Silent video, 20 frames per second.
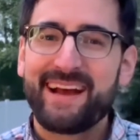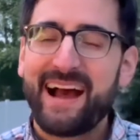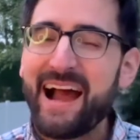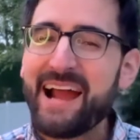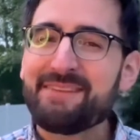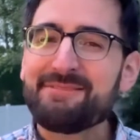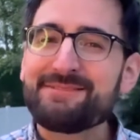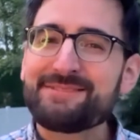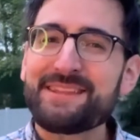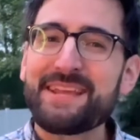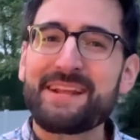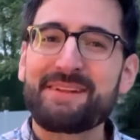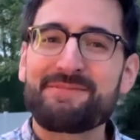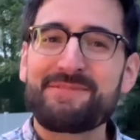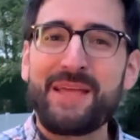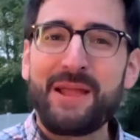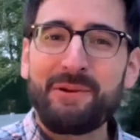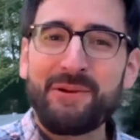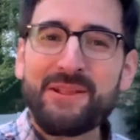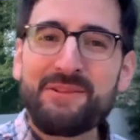I think
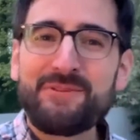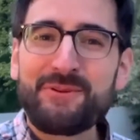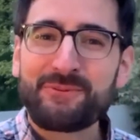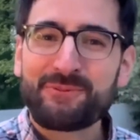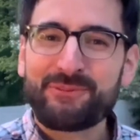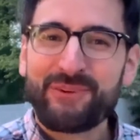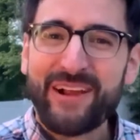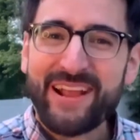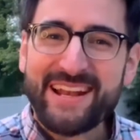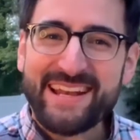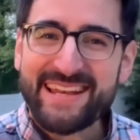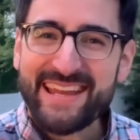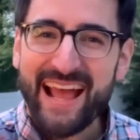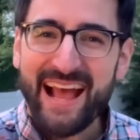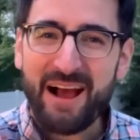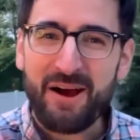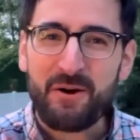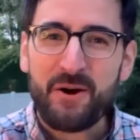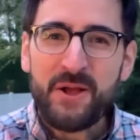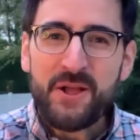that even right
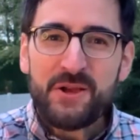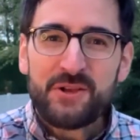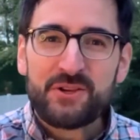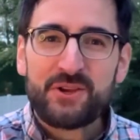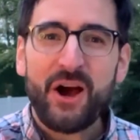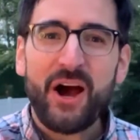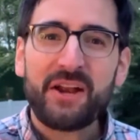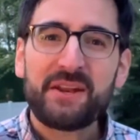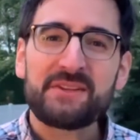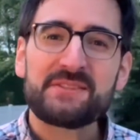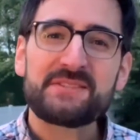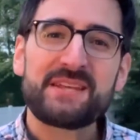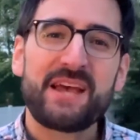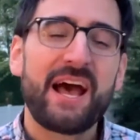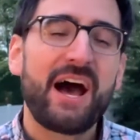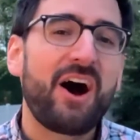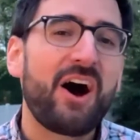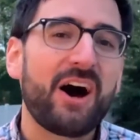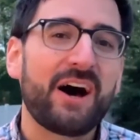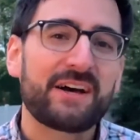now, God has
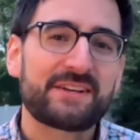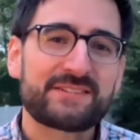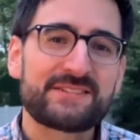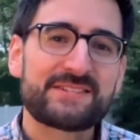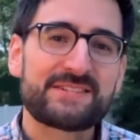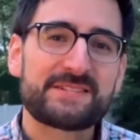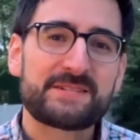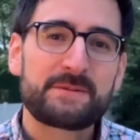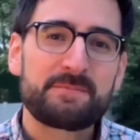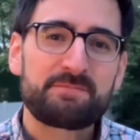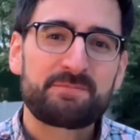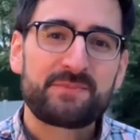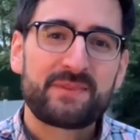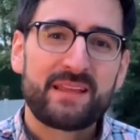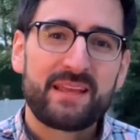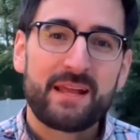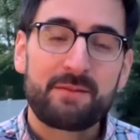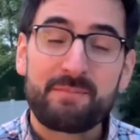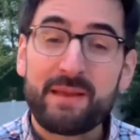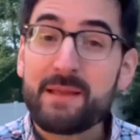us,
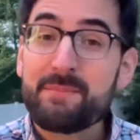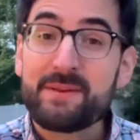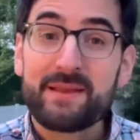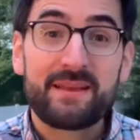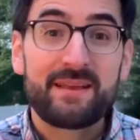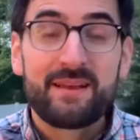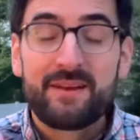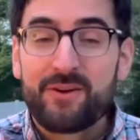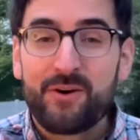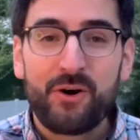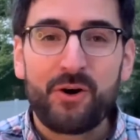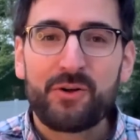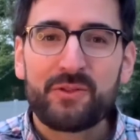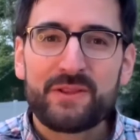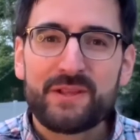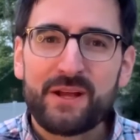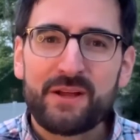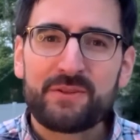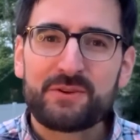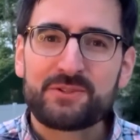and maybe all
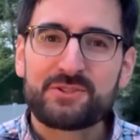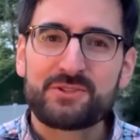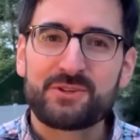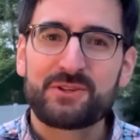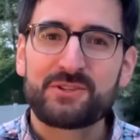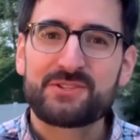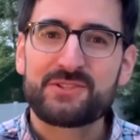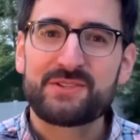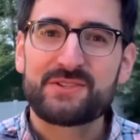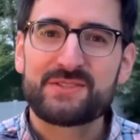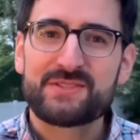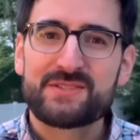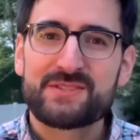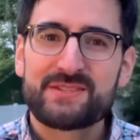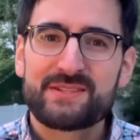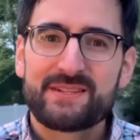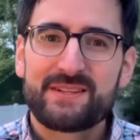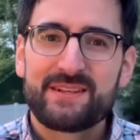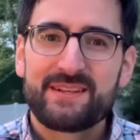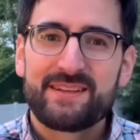the other churches
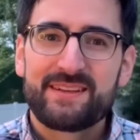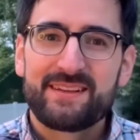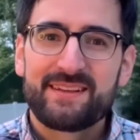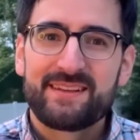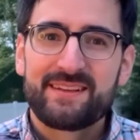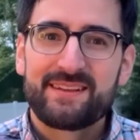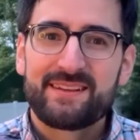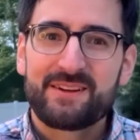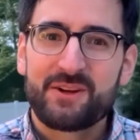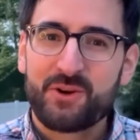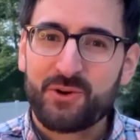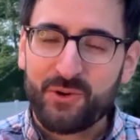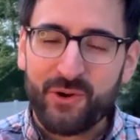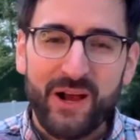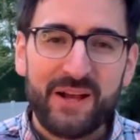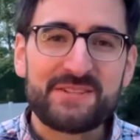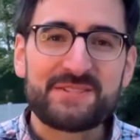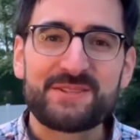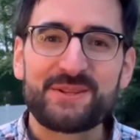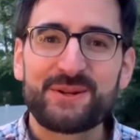
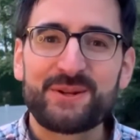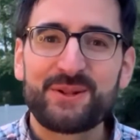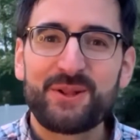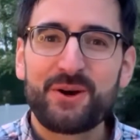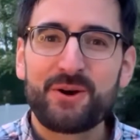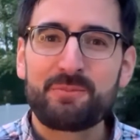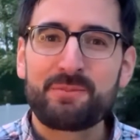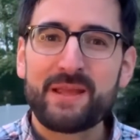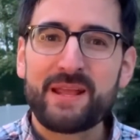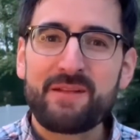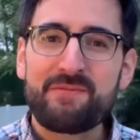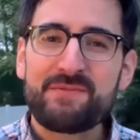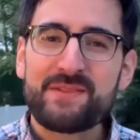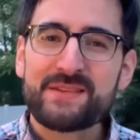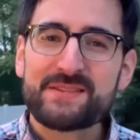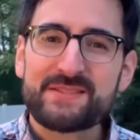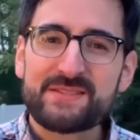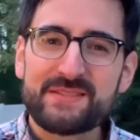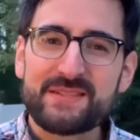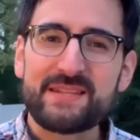across the globe, in
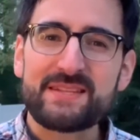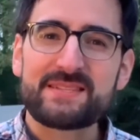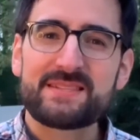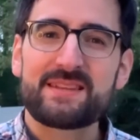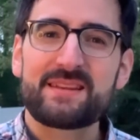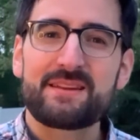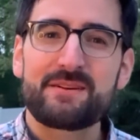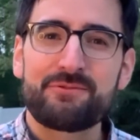this season